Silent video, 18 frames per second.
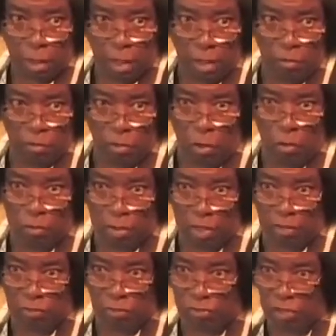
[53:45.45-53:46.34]
And don't
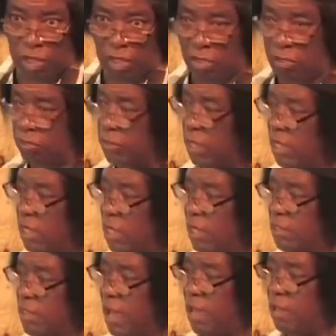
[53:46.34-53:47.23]
hesitate because I
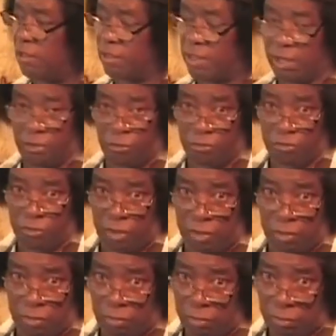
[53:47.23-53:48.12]
got alligator
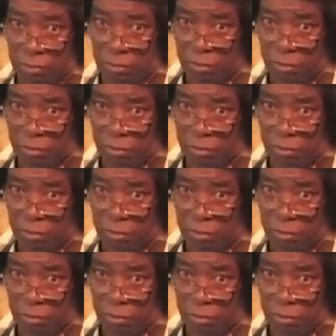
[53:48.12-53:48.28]
skin.